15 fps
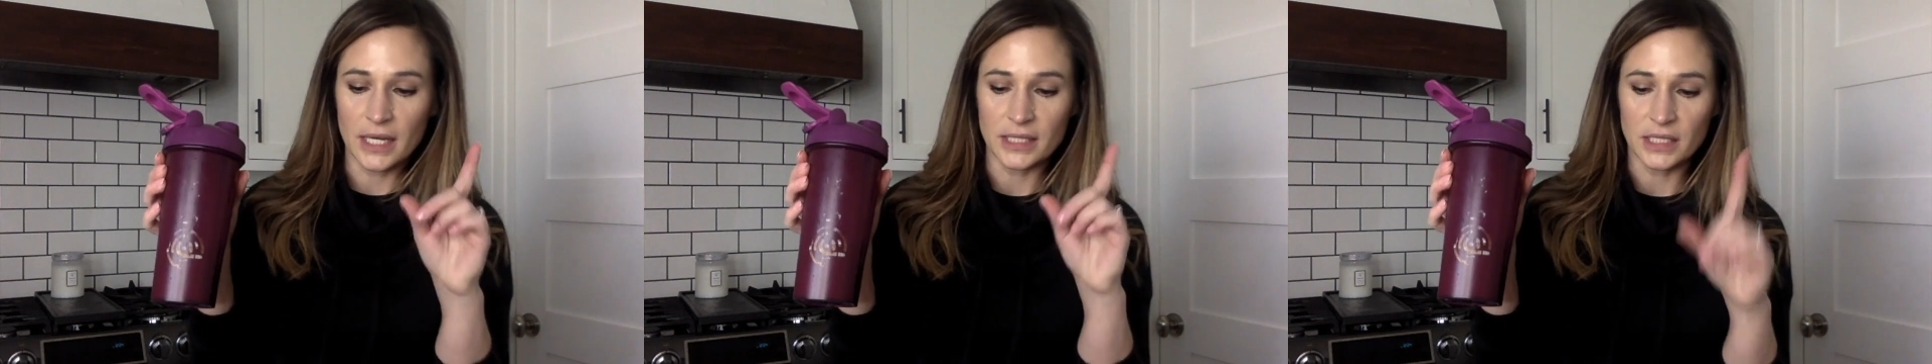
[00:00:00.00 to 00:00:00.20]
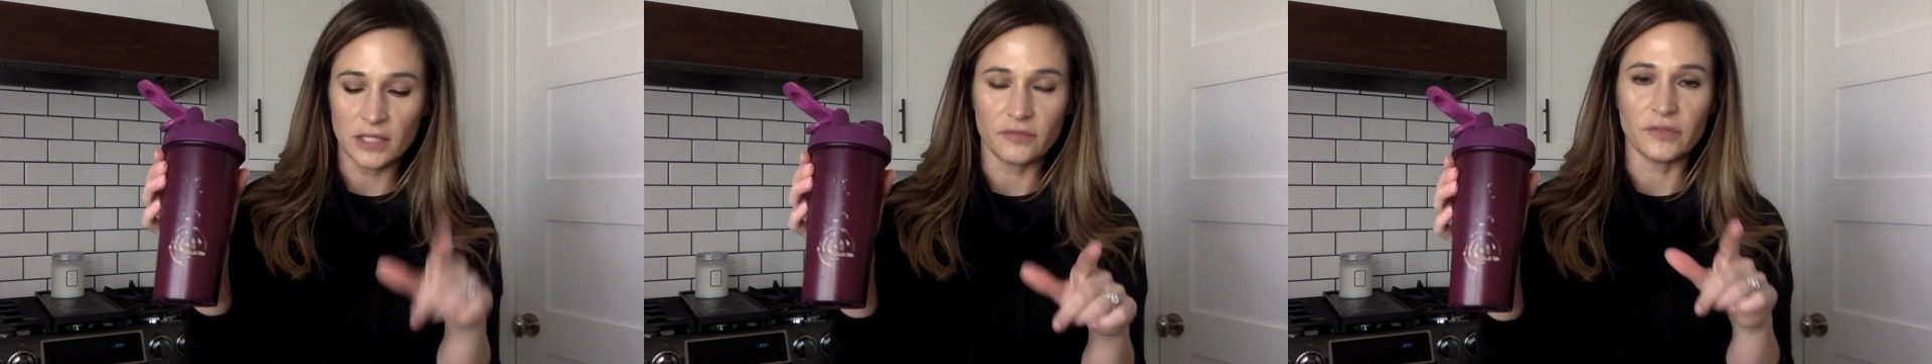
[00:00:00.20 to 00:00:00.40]

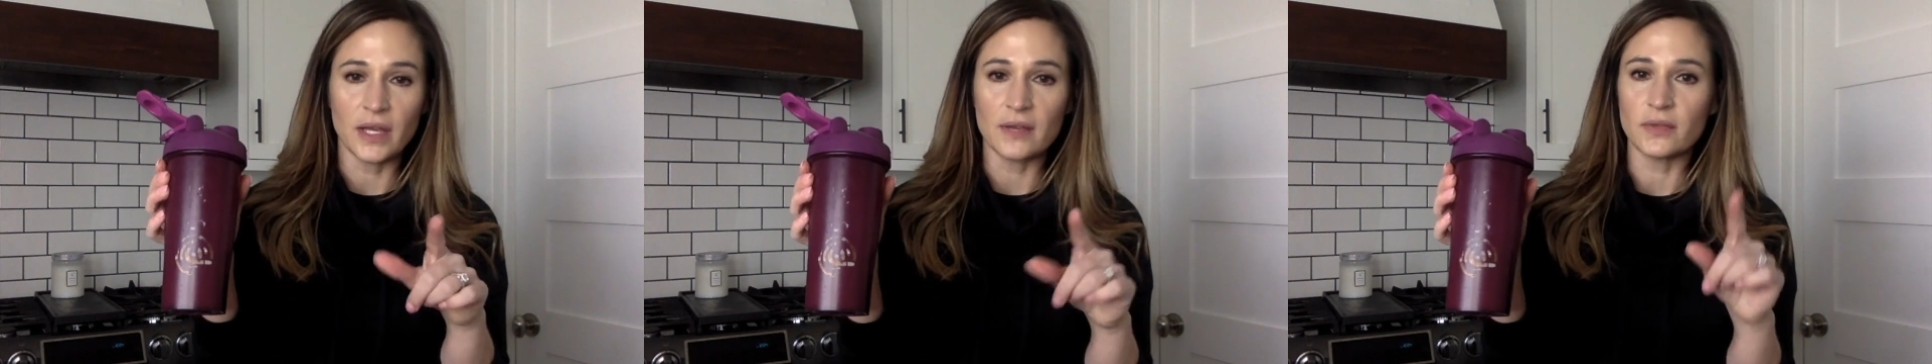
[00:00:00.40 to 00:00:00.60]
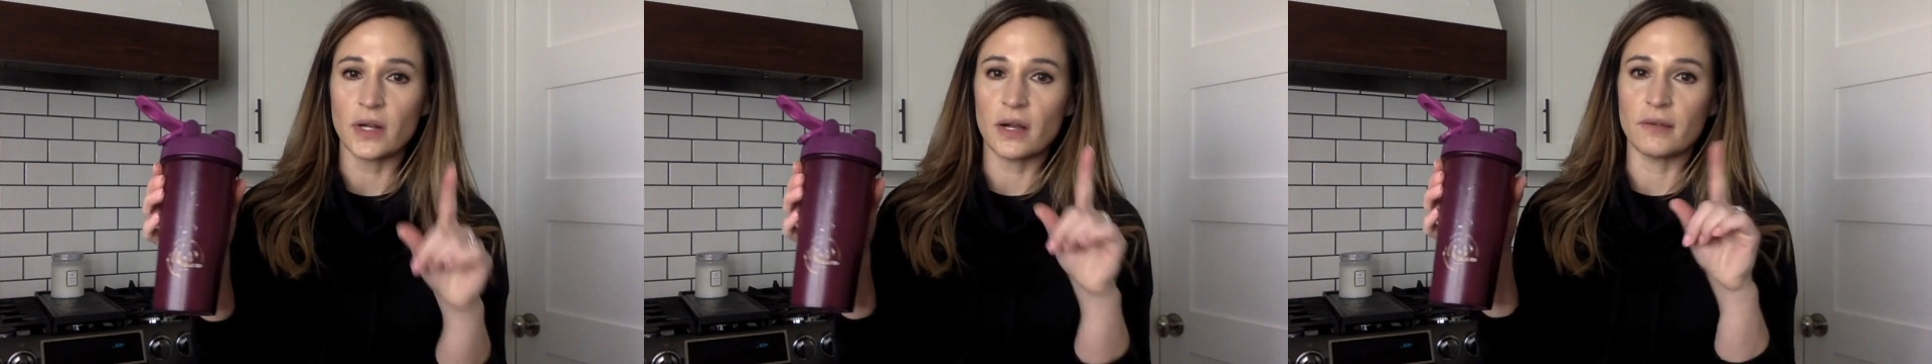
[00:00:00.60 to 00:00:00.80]
as the
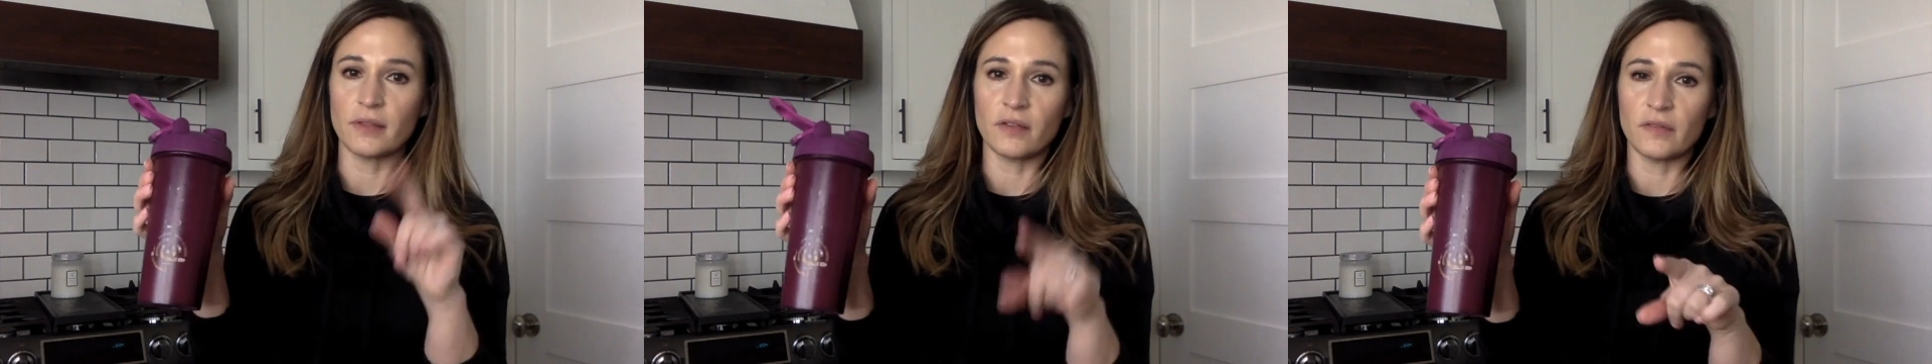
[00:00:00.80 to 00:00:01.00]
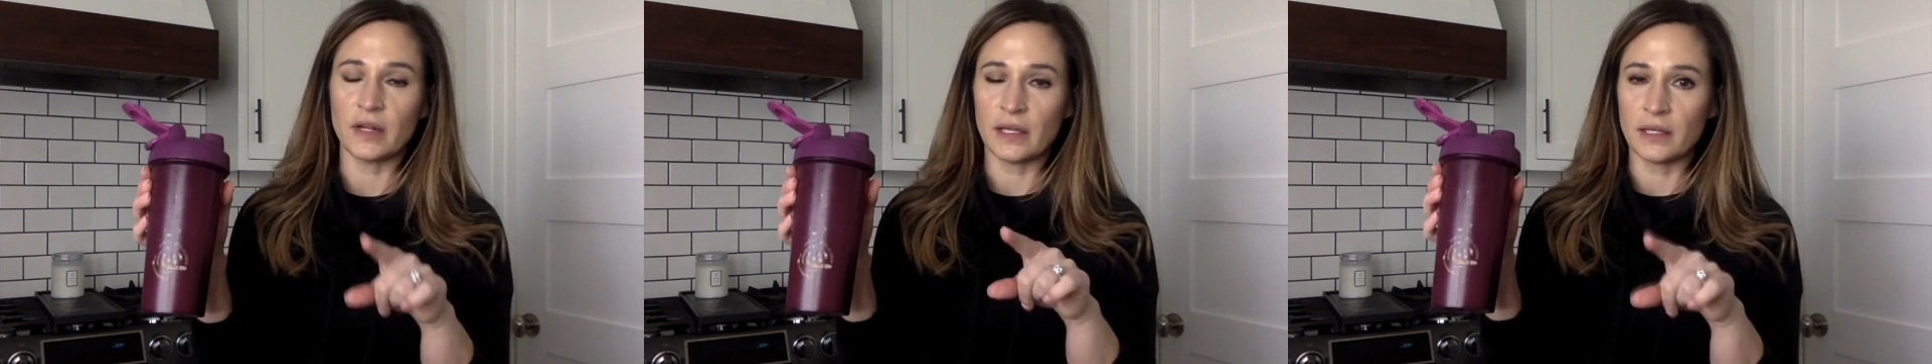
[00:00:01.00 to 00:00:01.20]
flavor of
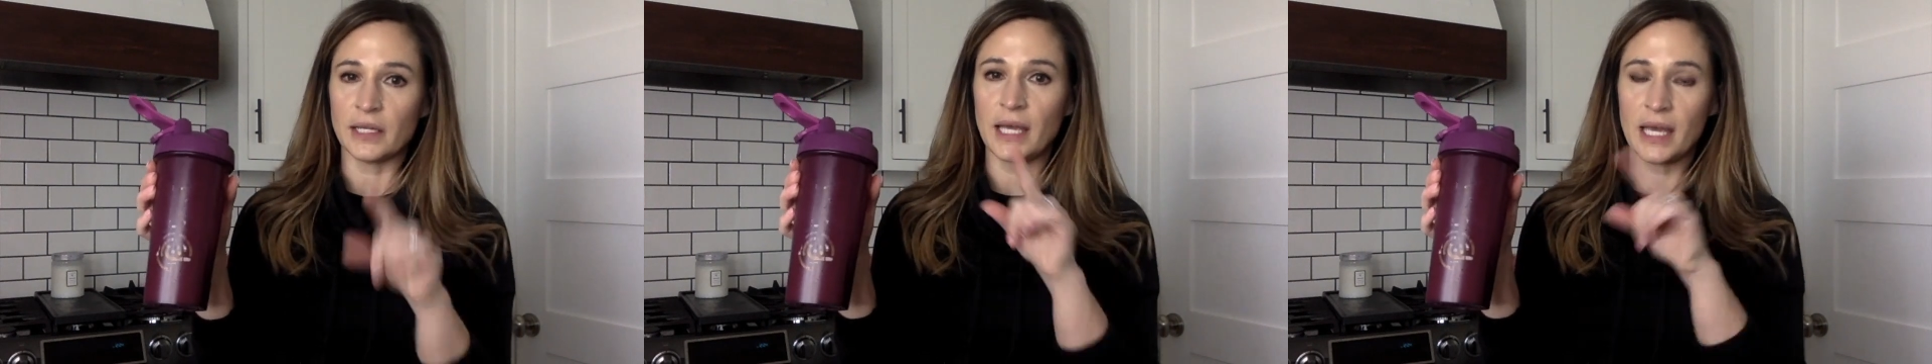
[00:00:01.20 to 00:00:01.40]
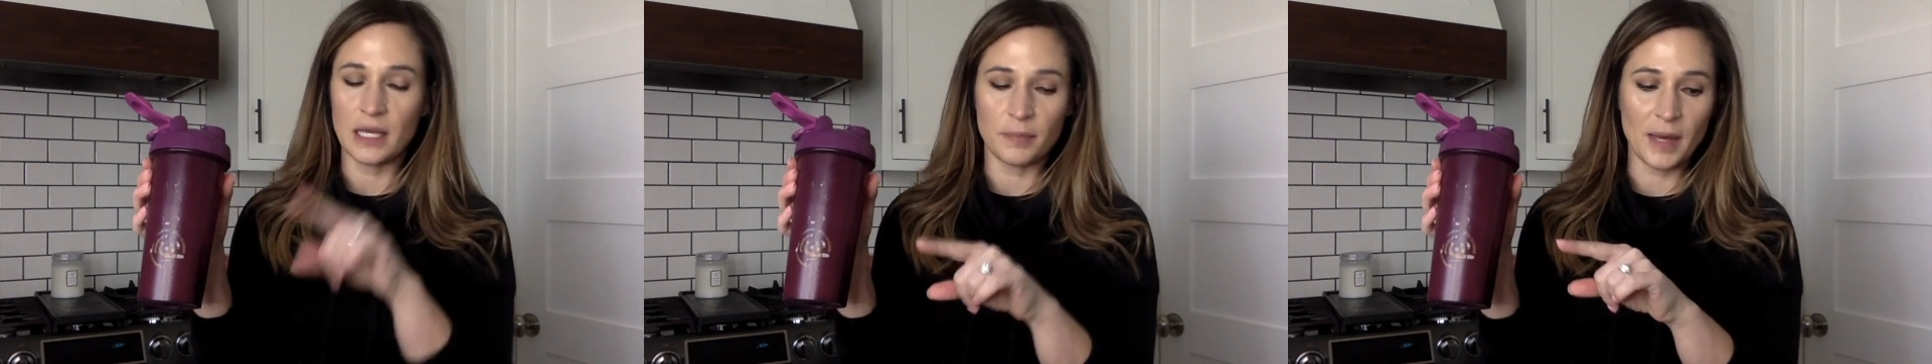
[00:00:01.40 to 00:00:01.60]
the vanilla
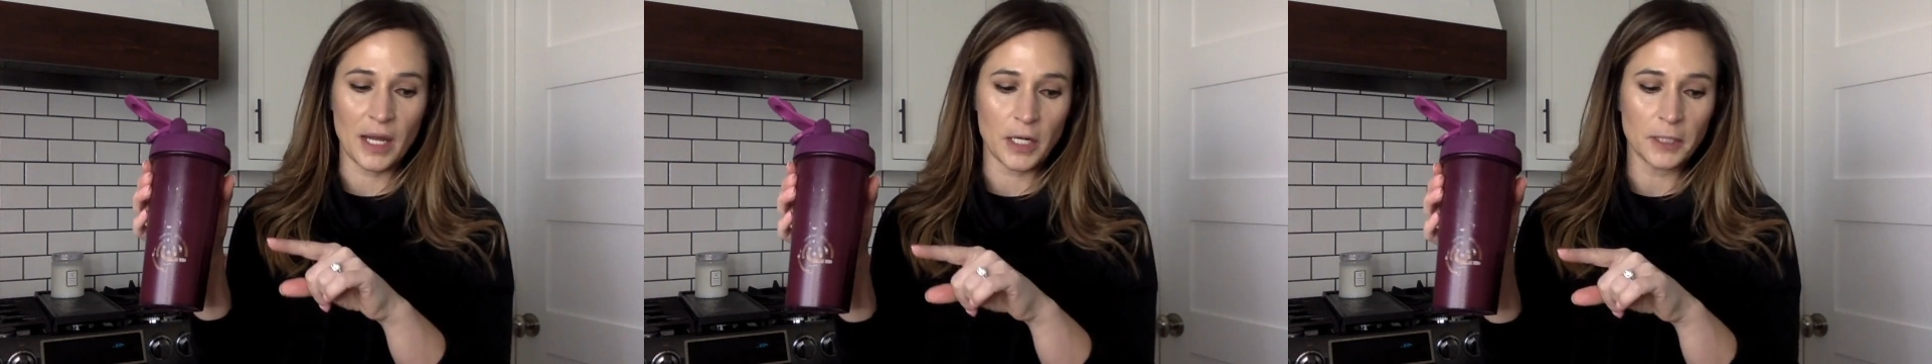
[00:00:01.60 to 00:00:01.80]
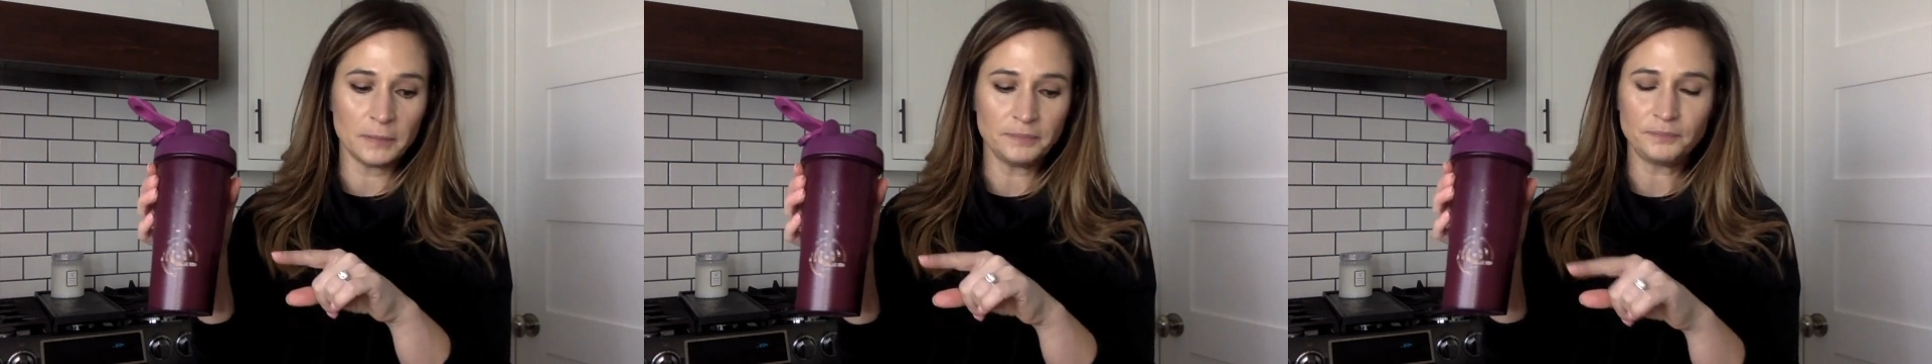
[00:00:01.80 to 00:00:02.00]
cake
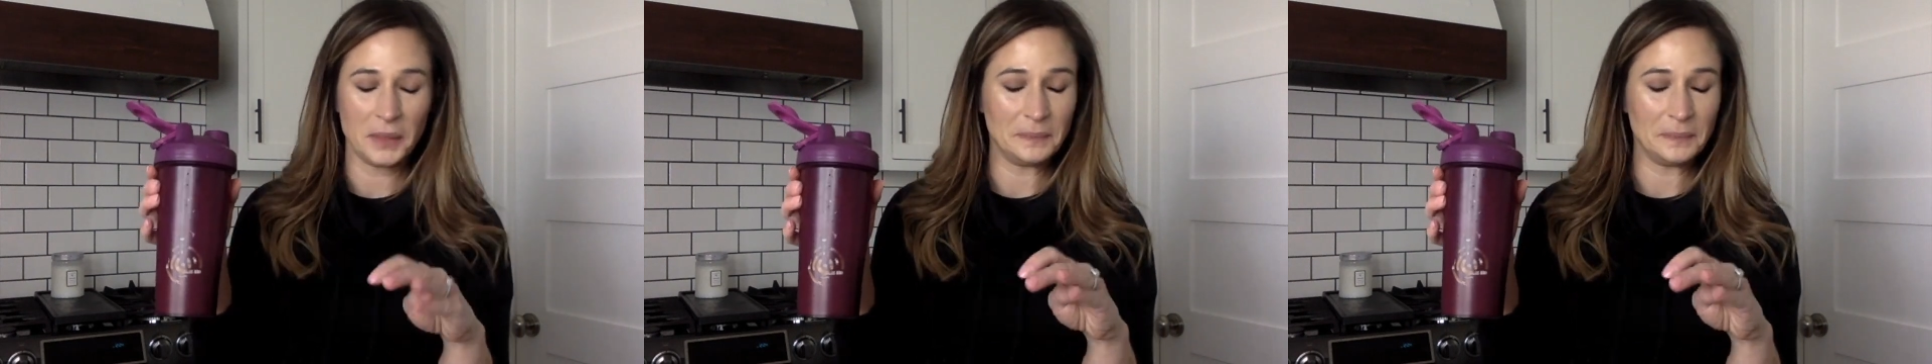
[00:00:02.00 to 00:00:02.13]
batter.